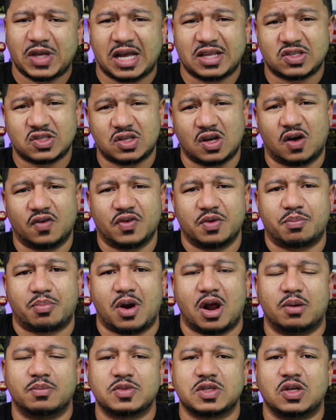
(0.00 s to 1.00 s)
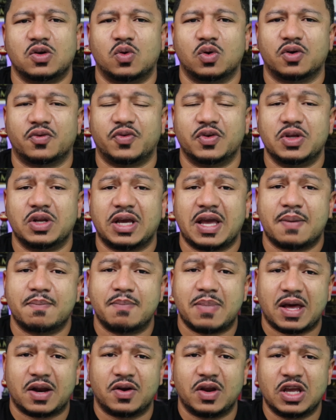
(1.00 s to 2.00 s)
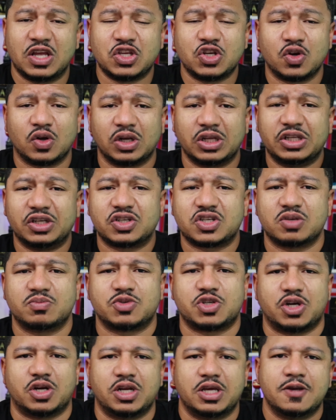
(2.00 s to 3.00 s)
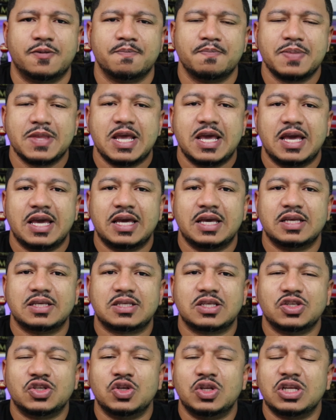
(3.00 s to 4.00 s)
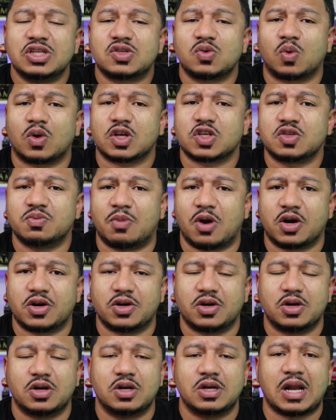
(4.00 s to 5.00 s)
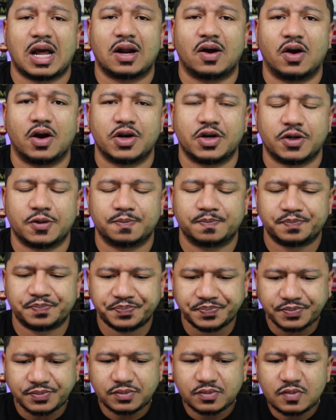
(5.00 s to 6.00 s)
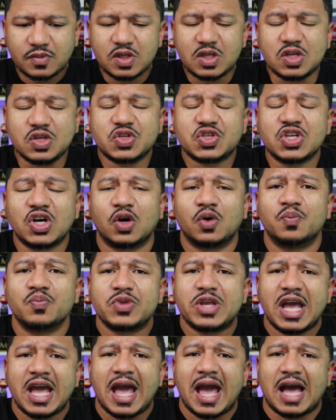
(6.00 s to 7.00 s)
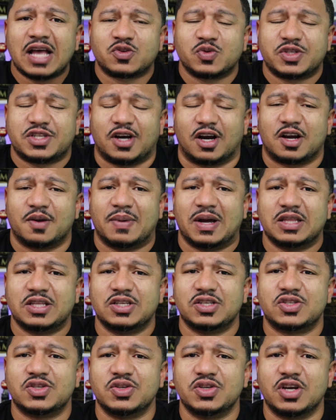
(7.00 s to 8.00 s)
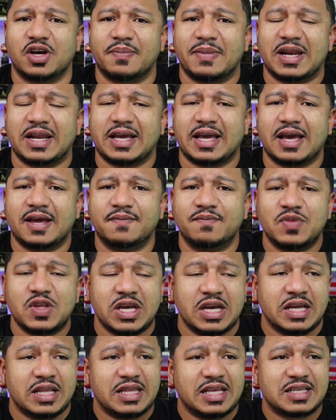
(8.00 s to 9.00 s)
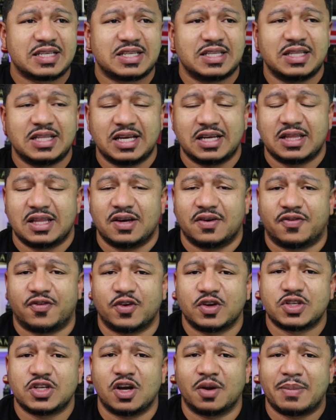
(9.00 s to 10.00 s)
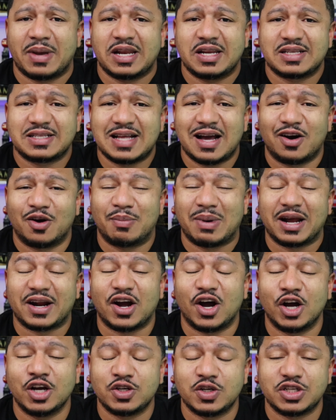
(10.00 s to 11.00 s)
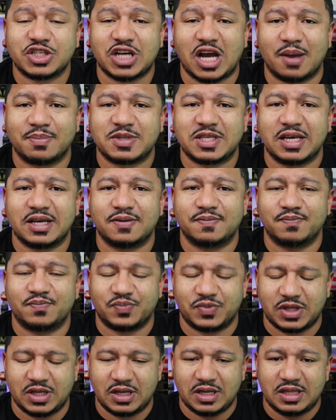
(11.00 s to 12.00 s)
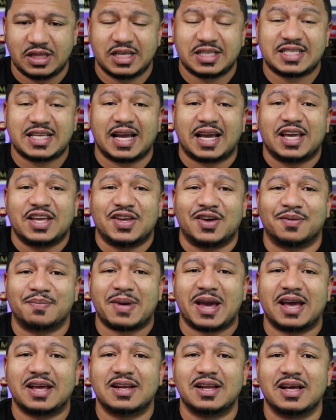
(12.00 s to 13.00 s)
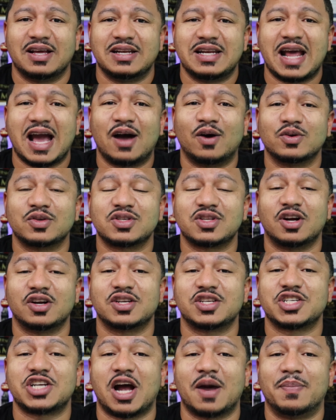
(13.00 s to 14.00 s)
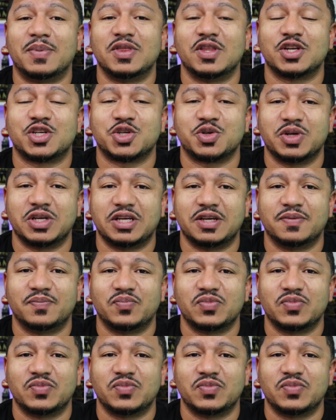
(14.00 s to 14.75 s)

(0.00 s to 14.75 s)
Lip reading: at solving problems, in order for you to get better in your leadership journey, is you need to work smarter, not harder. So as we talk about these 2 young men again, the first young man is now about 100 chops in. The second young man now starts chopping the tree.